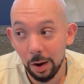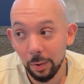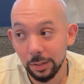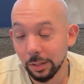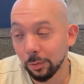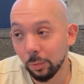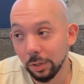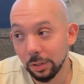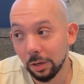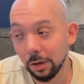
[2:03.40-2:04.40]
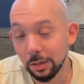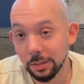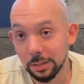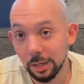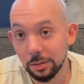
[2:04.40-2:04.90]
I didn't want the learning
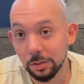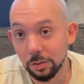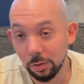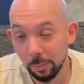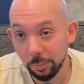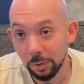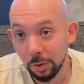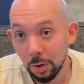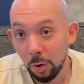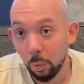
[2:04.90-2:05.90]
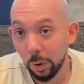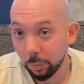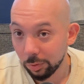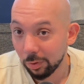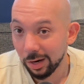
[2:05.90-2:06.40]
stage to stop when
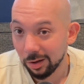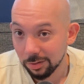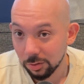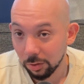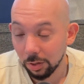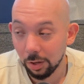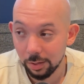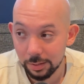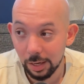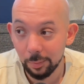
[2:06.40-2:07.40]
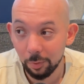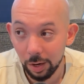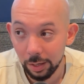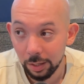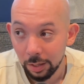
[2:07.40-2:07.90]
we ran out of stock last time,
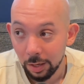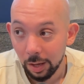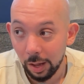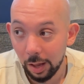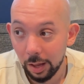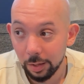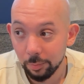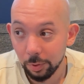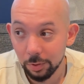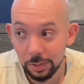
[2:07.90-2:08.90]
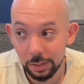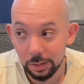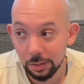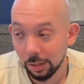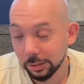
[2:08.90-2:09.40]
right? And because I
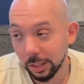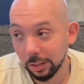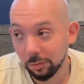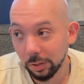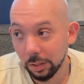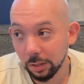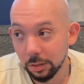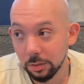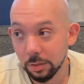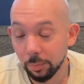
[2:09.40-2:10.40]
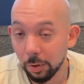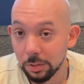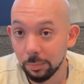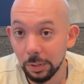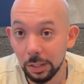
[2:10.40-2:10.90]
didn't touch anything,
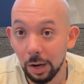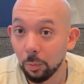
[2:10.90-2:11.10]
supposedly I